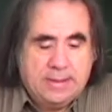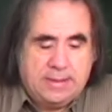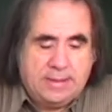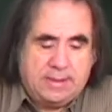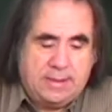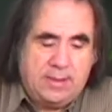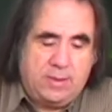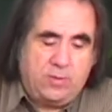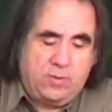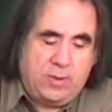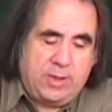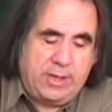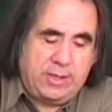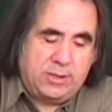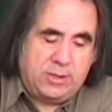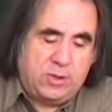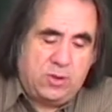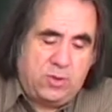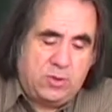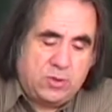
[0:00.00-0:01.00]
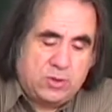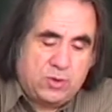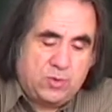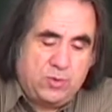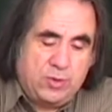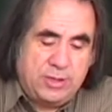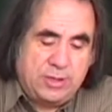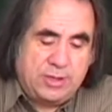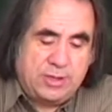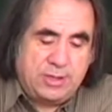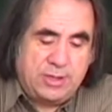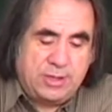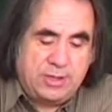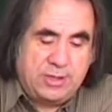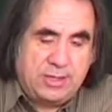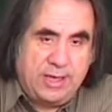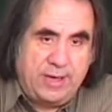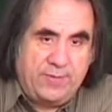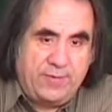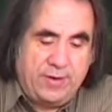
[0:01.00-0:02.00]
then white goes queen
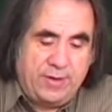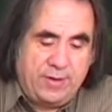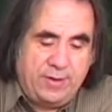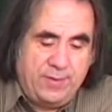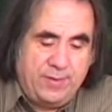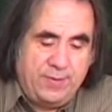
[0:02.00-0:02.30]
c7,